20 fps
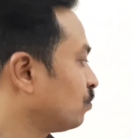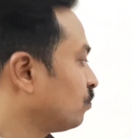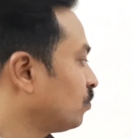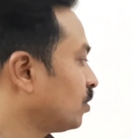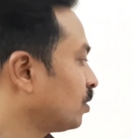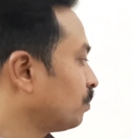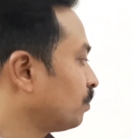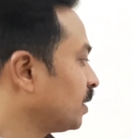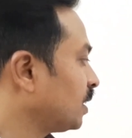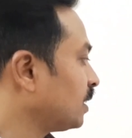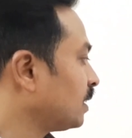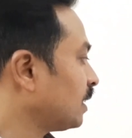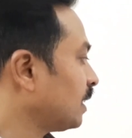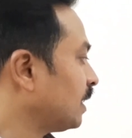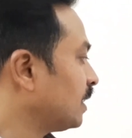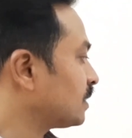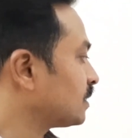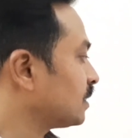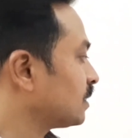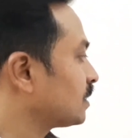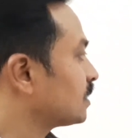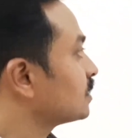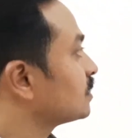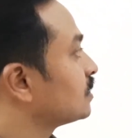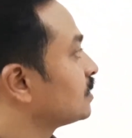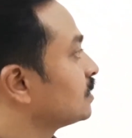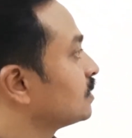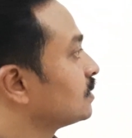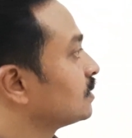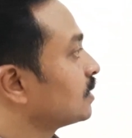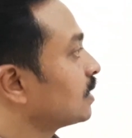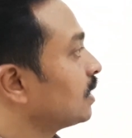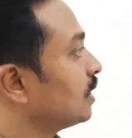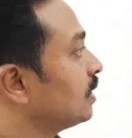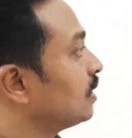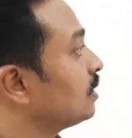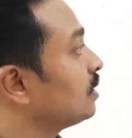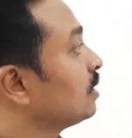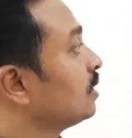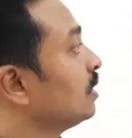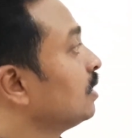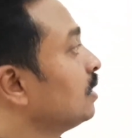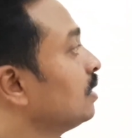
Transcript: for milk as it is desired